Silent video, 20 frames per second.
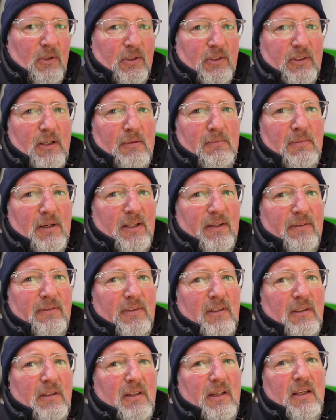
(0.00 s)
Somebody
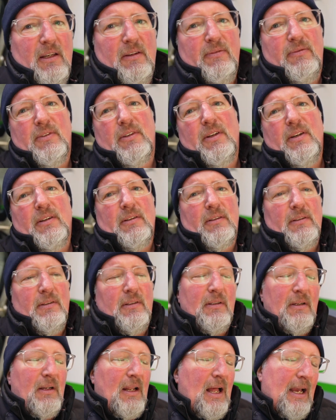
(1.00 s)
will leave the
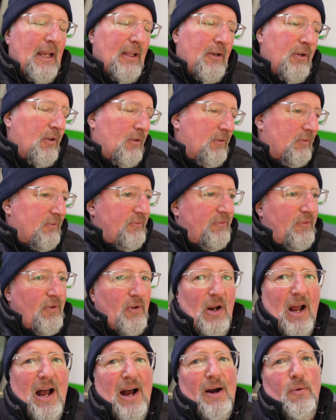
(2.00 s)
light on
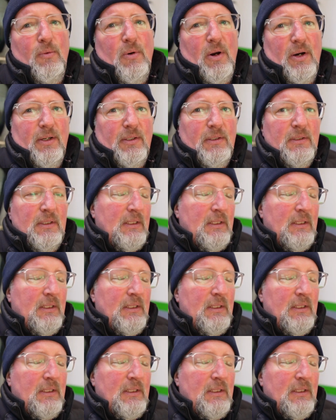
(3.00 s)
for an hour.